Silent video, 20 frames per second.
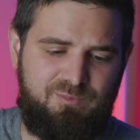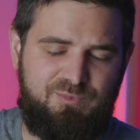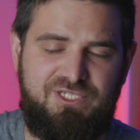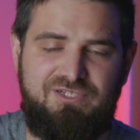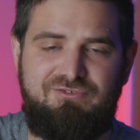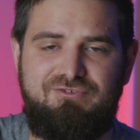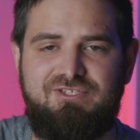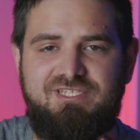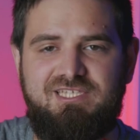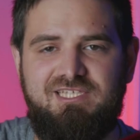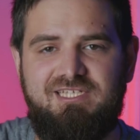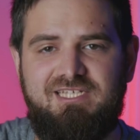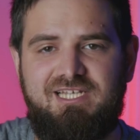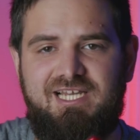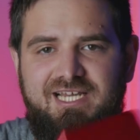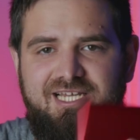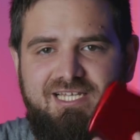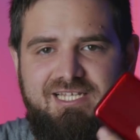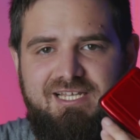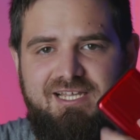Previously
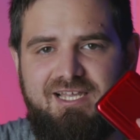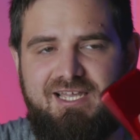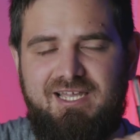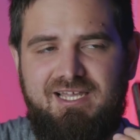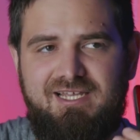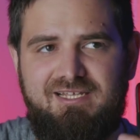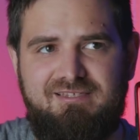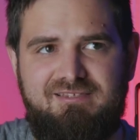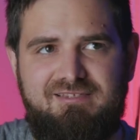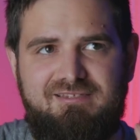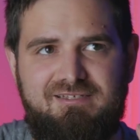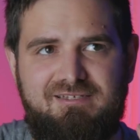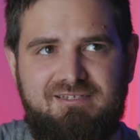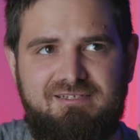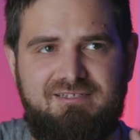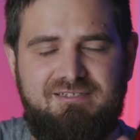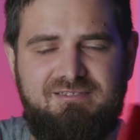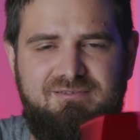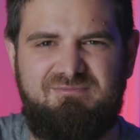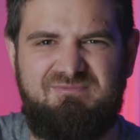I had
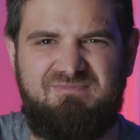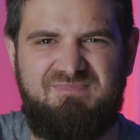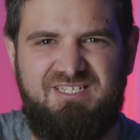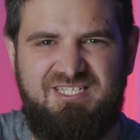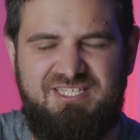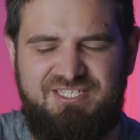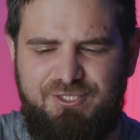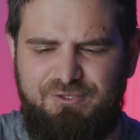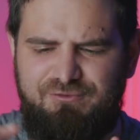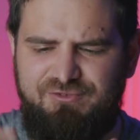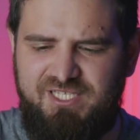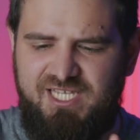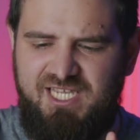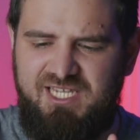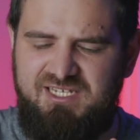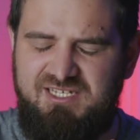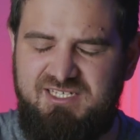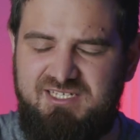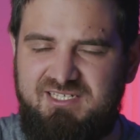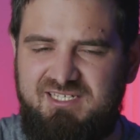a soft
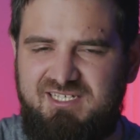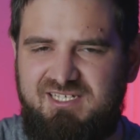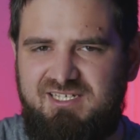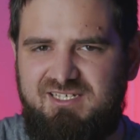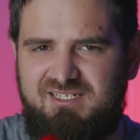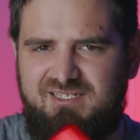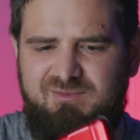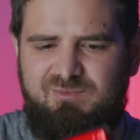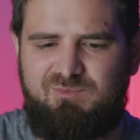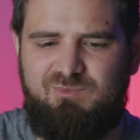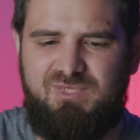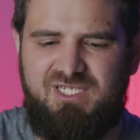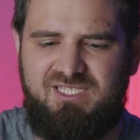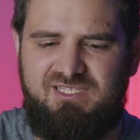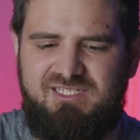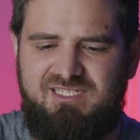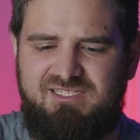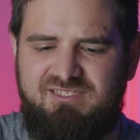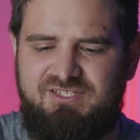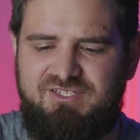case, but
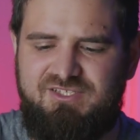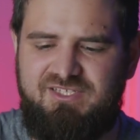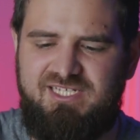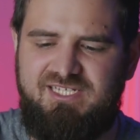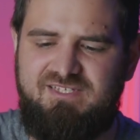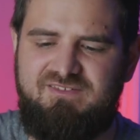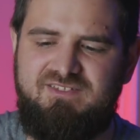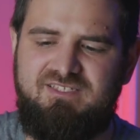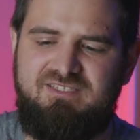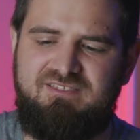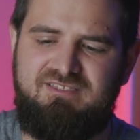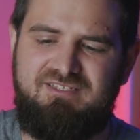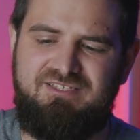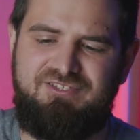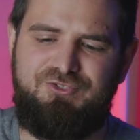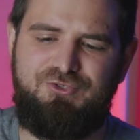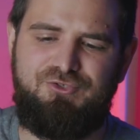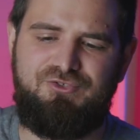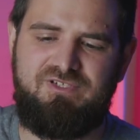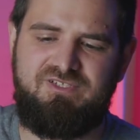I understand that
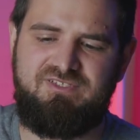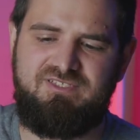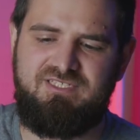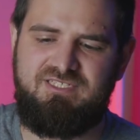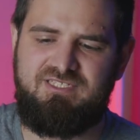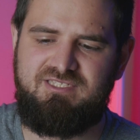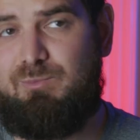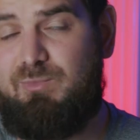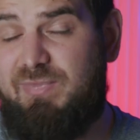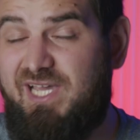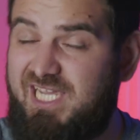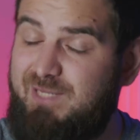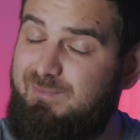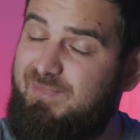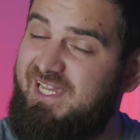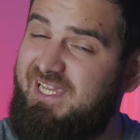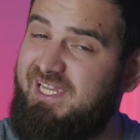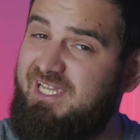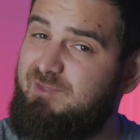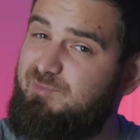during this
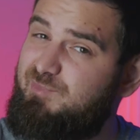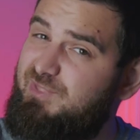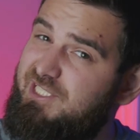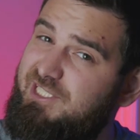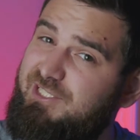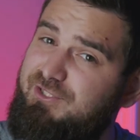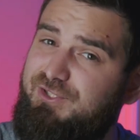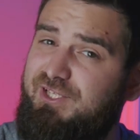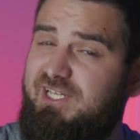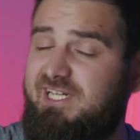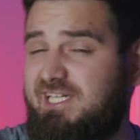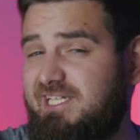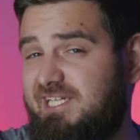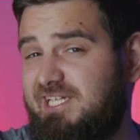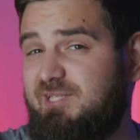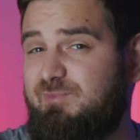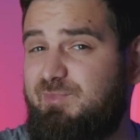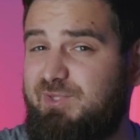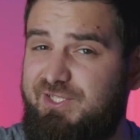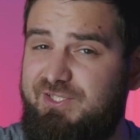backpacking period,
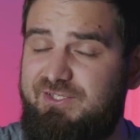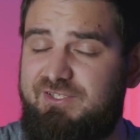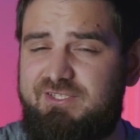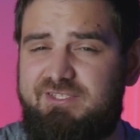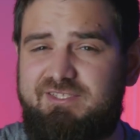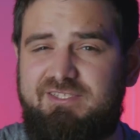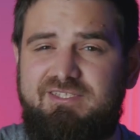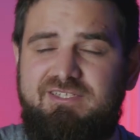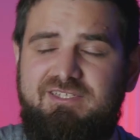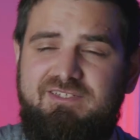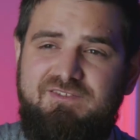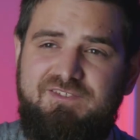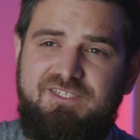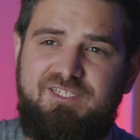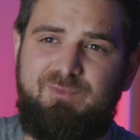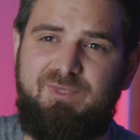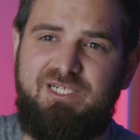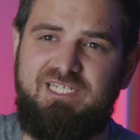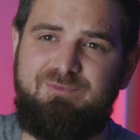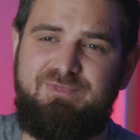hiking periods, there
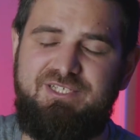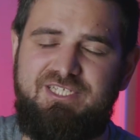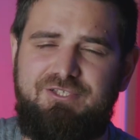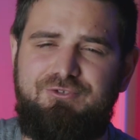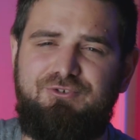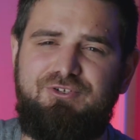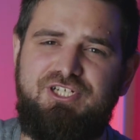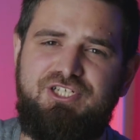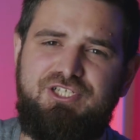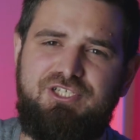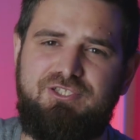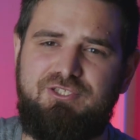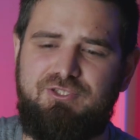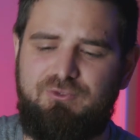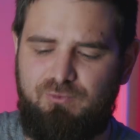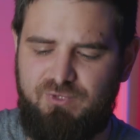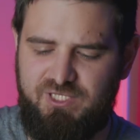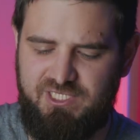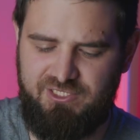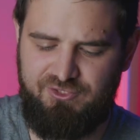might be situations
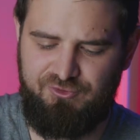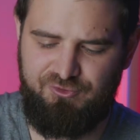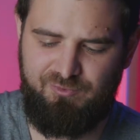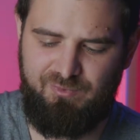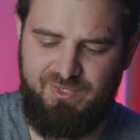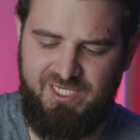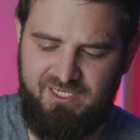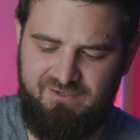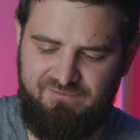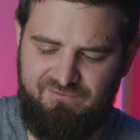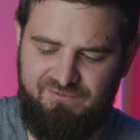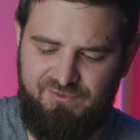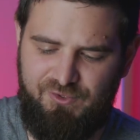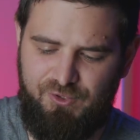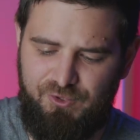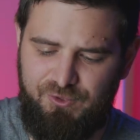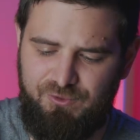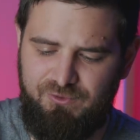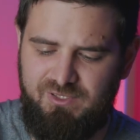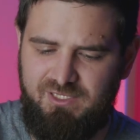when your bag
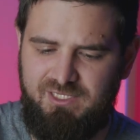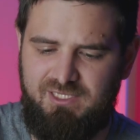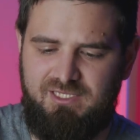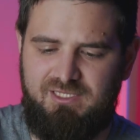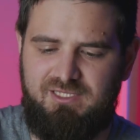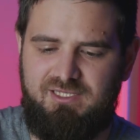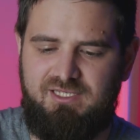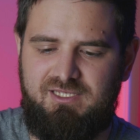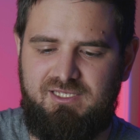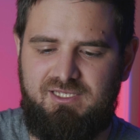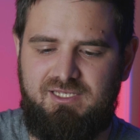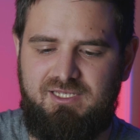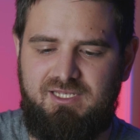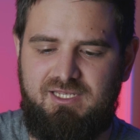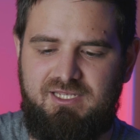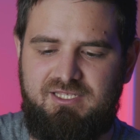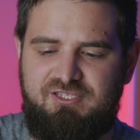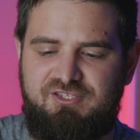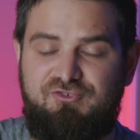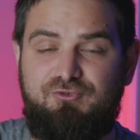fall,
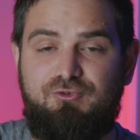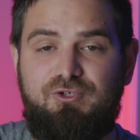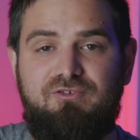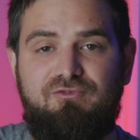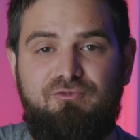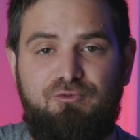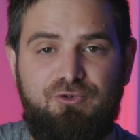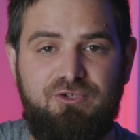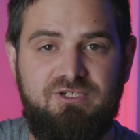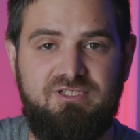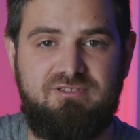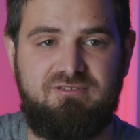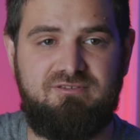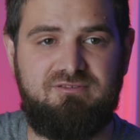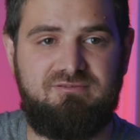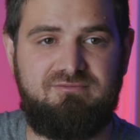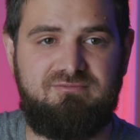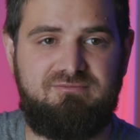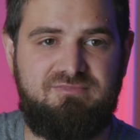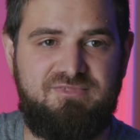and to avoid
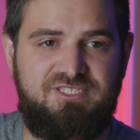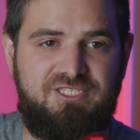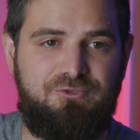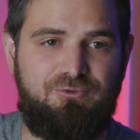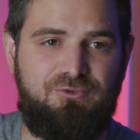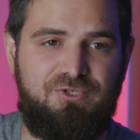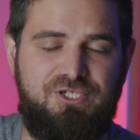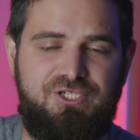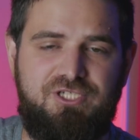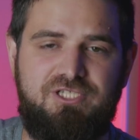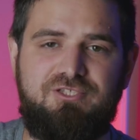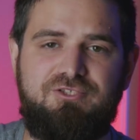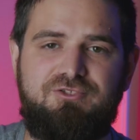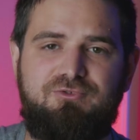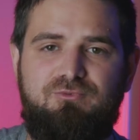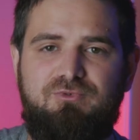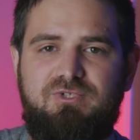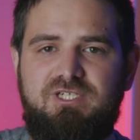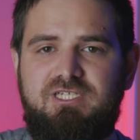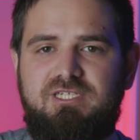situations
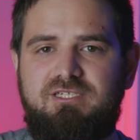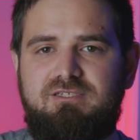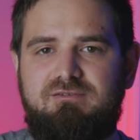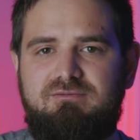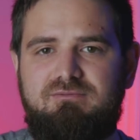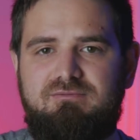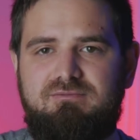where